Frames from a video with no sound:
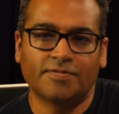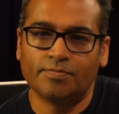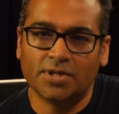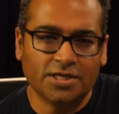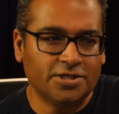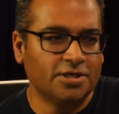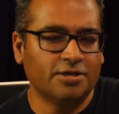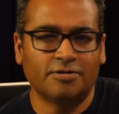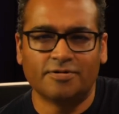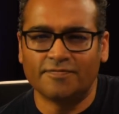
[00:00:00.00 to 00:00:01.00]
of the
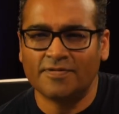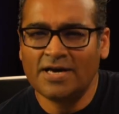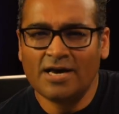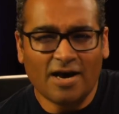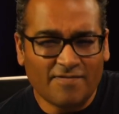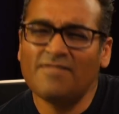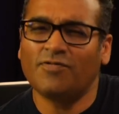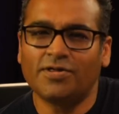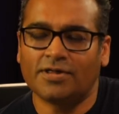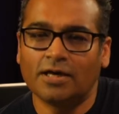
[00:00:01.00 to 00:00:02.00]
media, of of
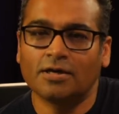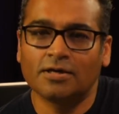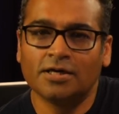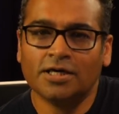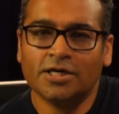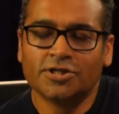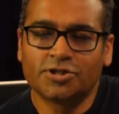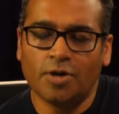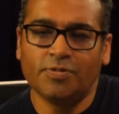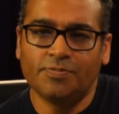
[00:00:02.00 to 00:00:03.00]
everything.
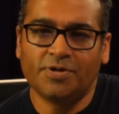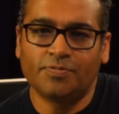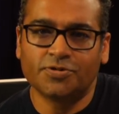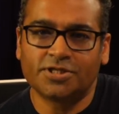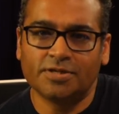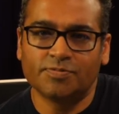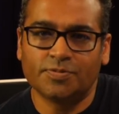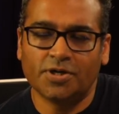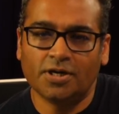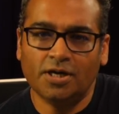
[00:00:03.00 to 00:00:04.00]
So many people seem
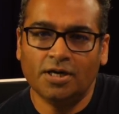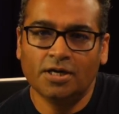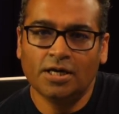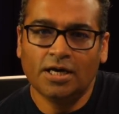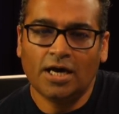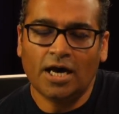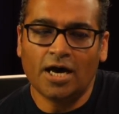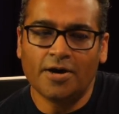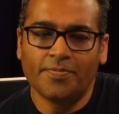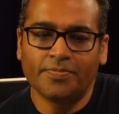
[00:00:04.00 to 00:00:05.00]
to be,
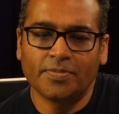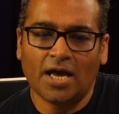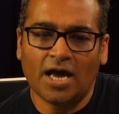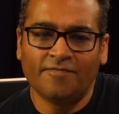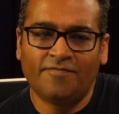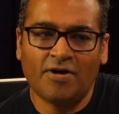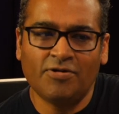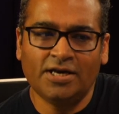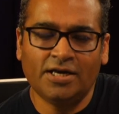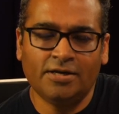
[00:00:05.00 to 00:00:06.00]
um, and
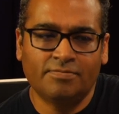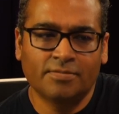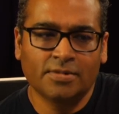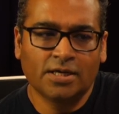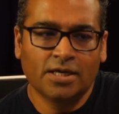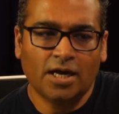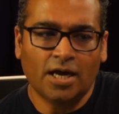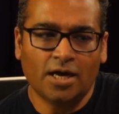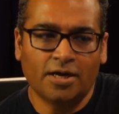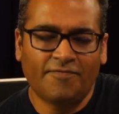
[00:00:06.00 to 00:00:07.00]
very
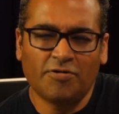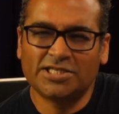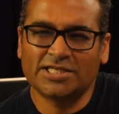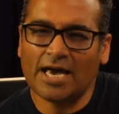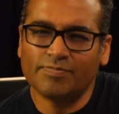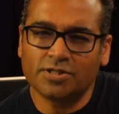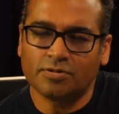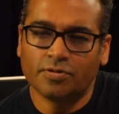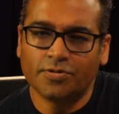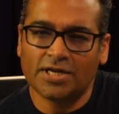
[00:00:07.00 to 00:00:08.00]
uh, very
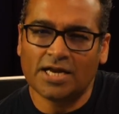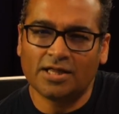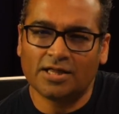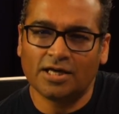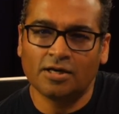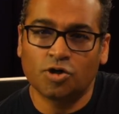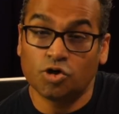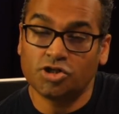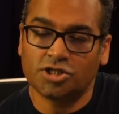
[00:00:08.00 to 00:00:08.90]
skeptical that anything could